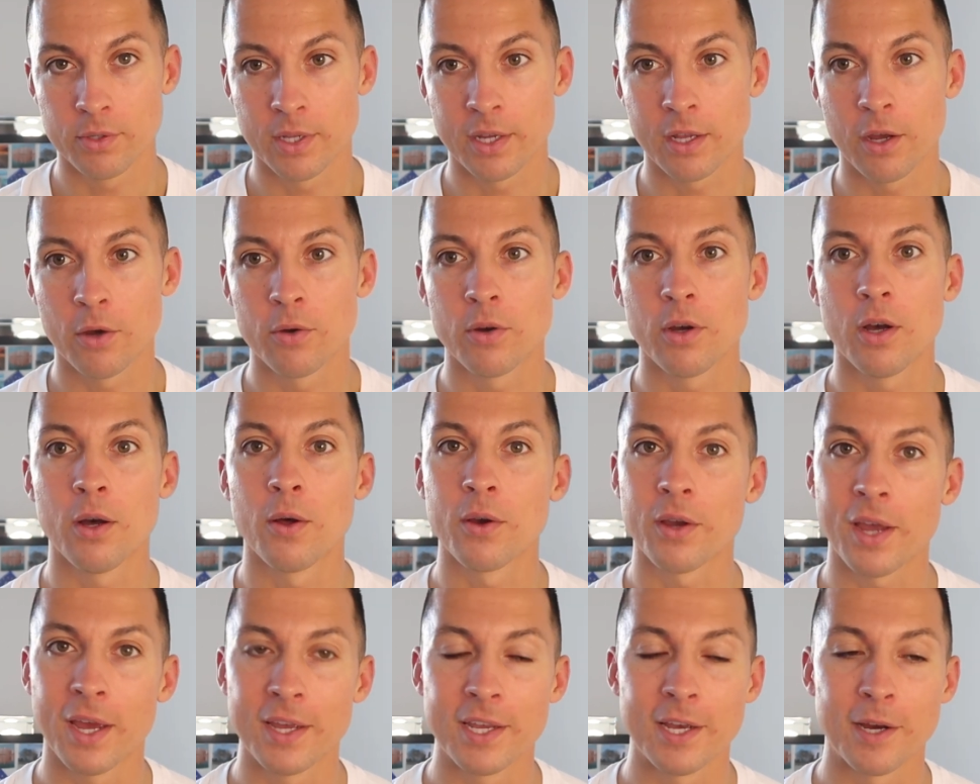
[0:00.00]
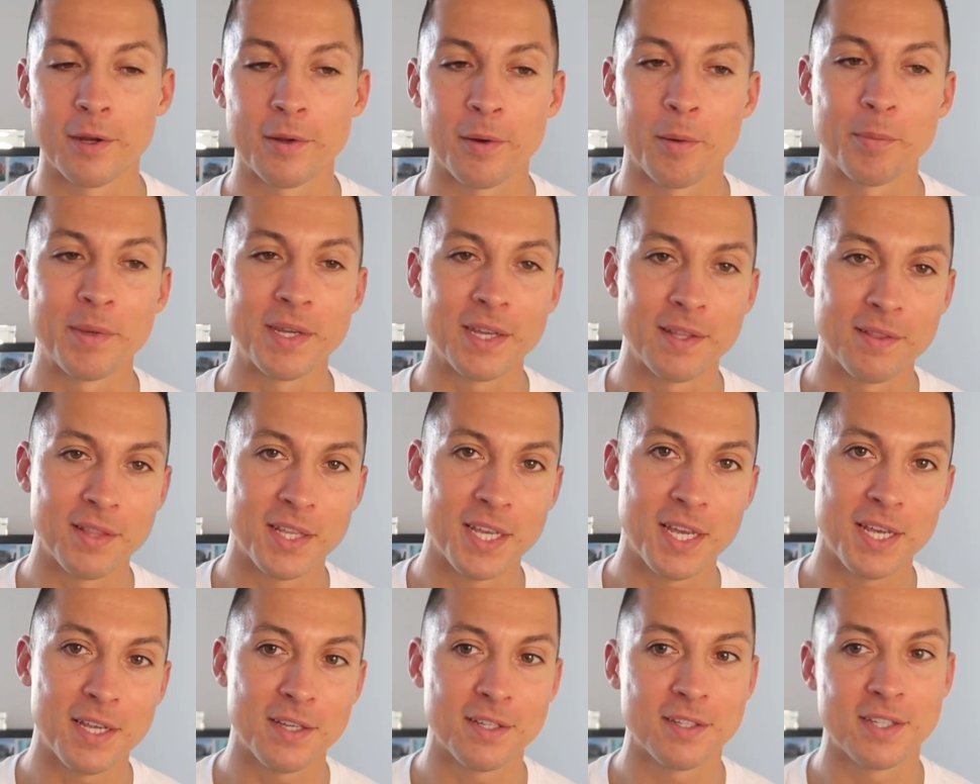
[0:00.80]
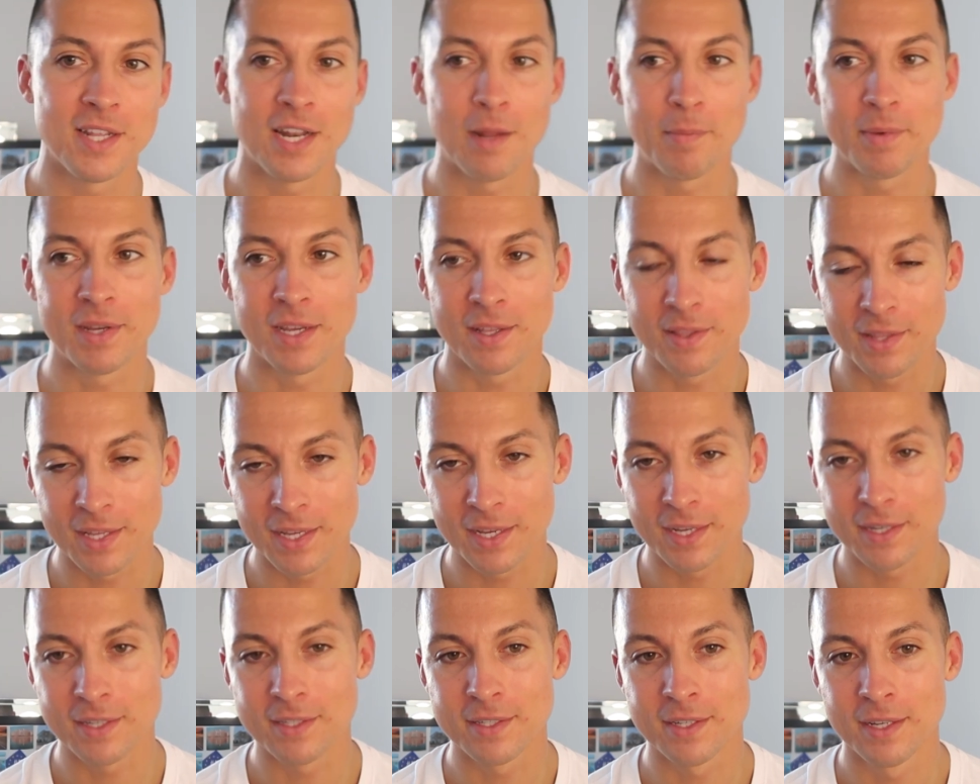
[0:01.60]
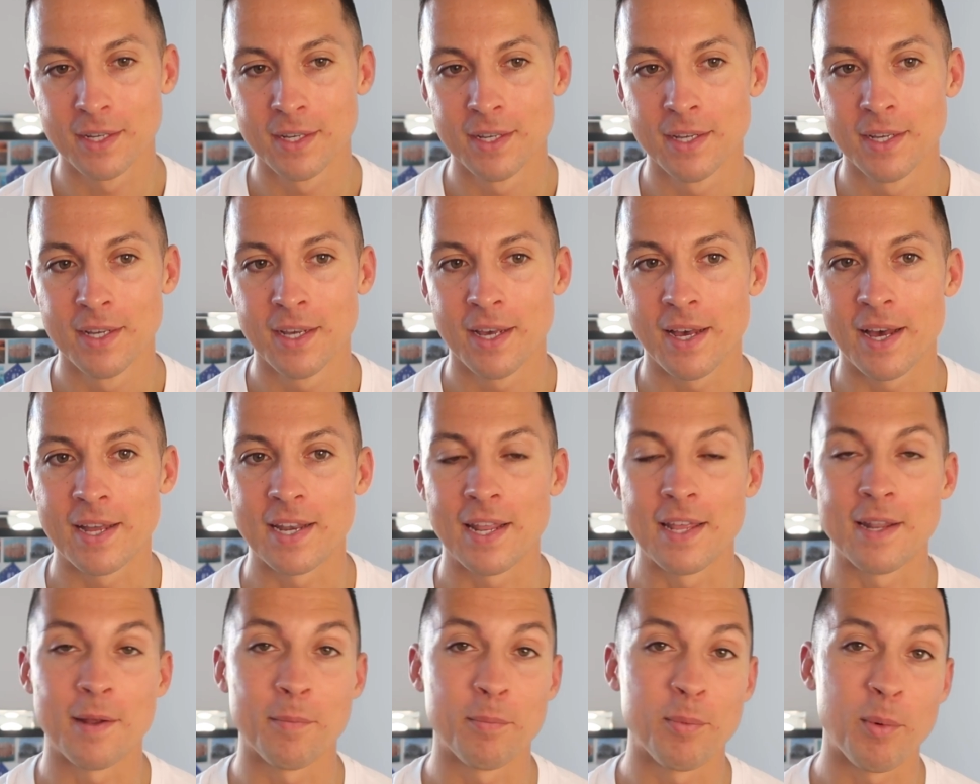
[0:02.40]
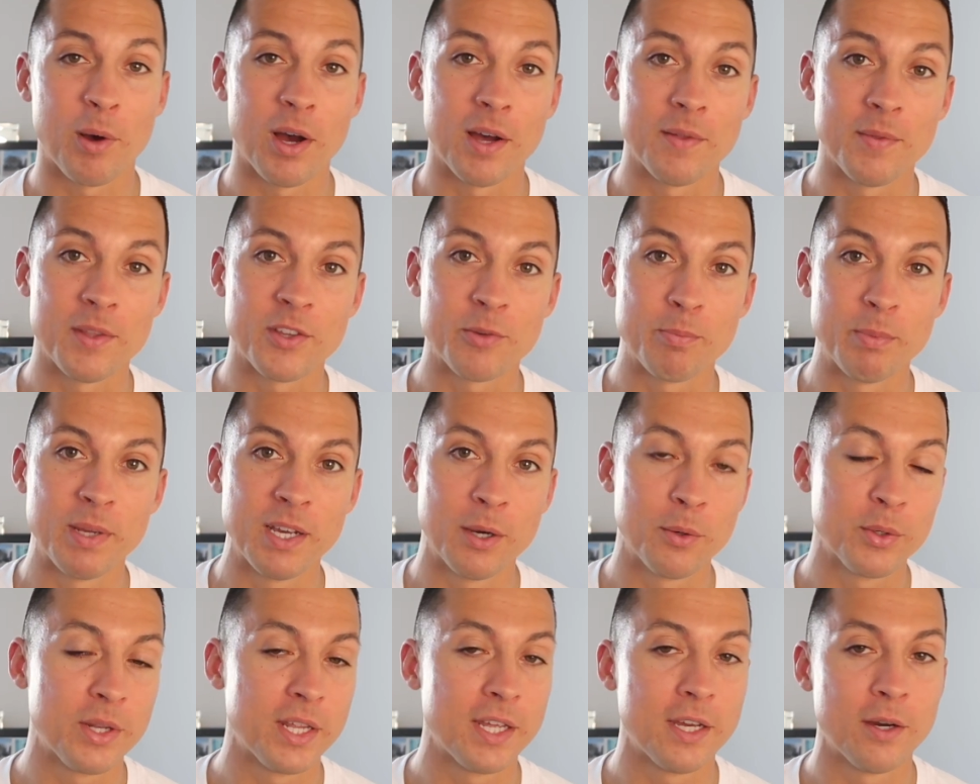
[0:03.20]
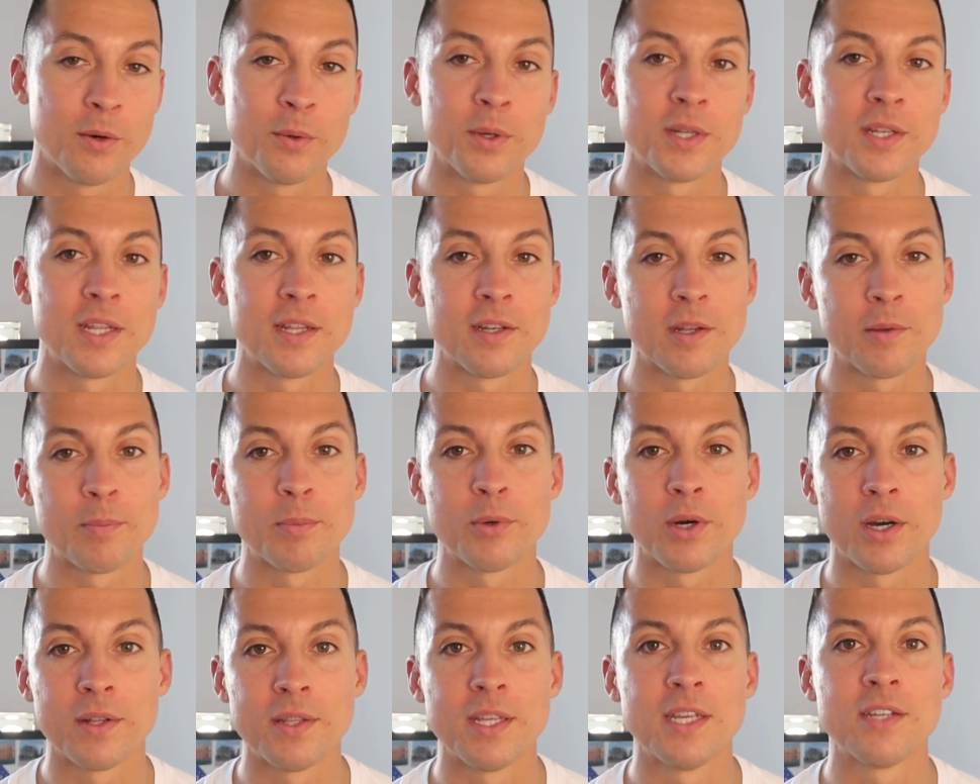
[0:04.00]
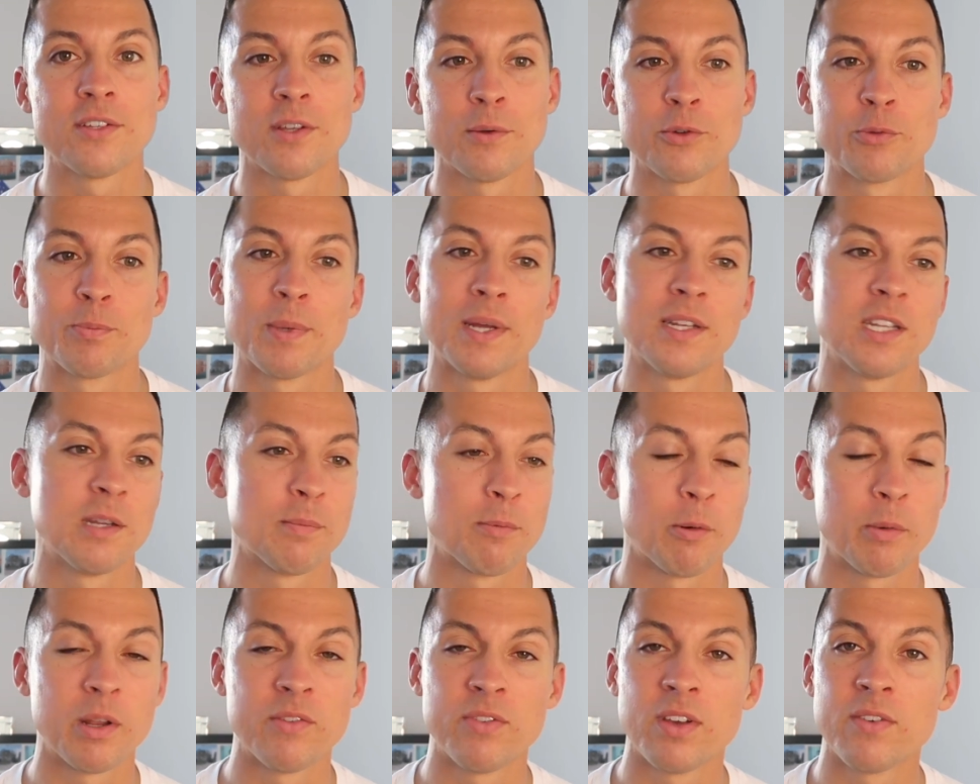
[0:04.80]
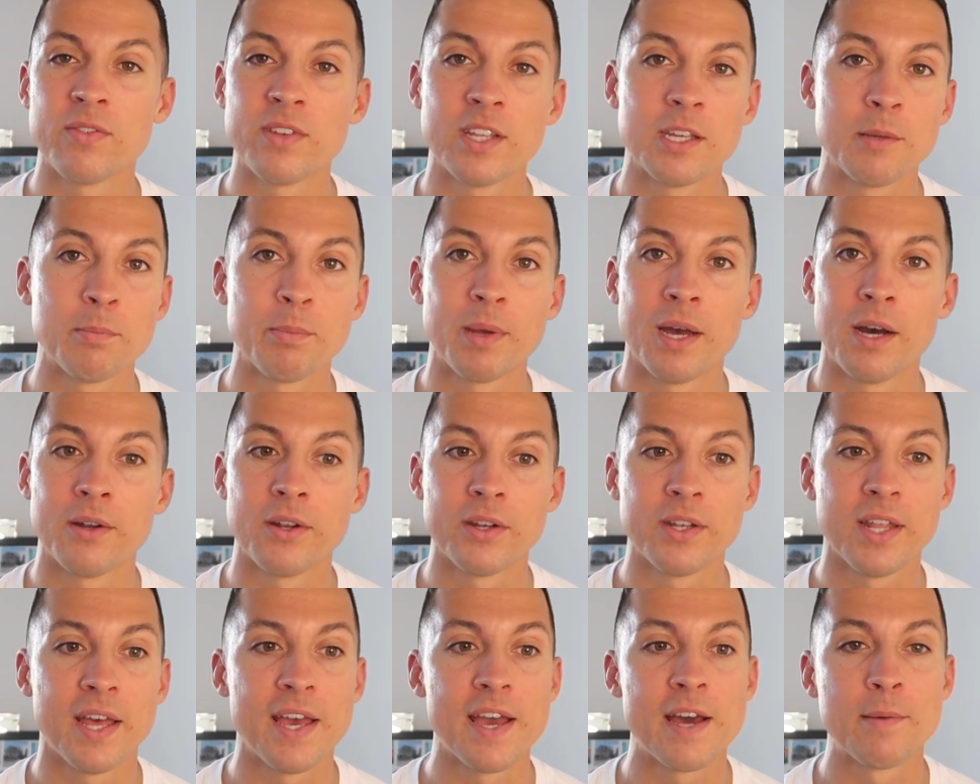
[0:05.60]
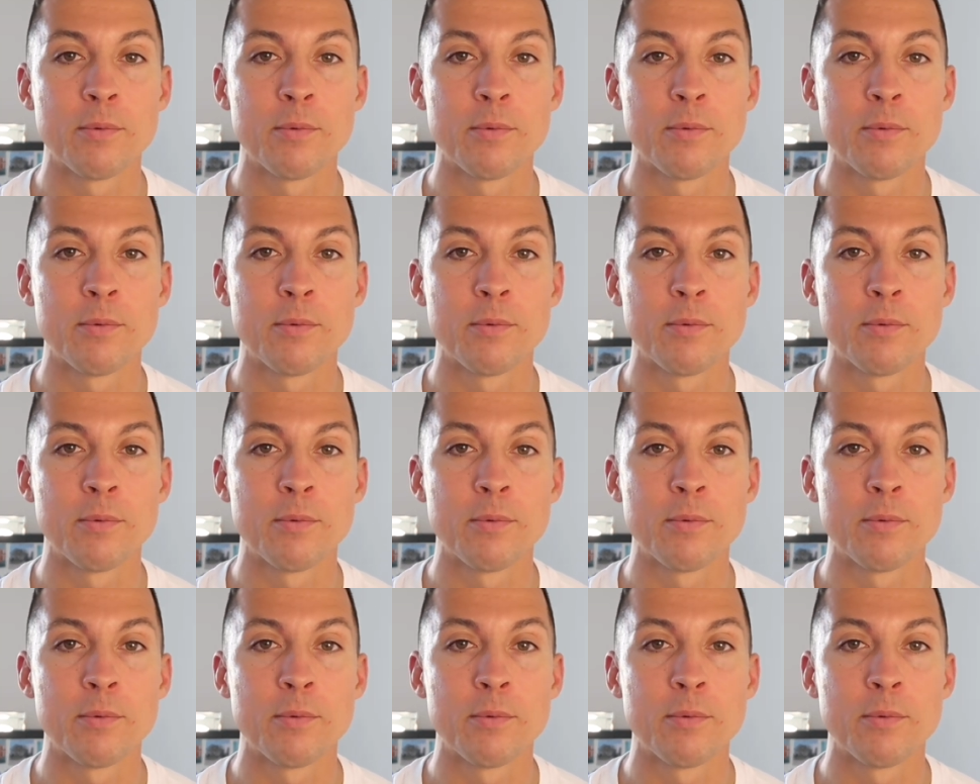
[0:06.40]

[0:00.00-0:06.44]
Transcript: They go, okay, I'm eating this, then I'm eating this, and then I'm buying this meal deal, and then I'm buying this. I'm spending probably 15 pound a day.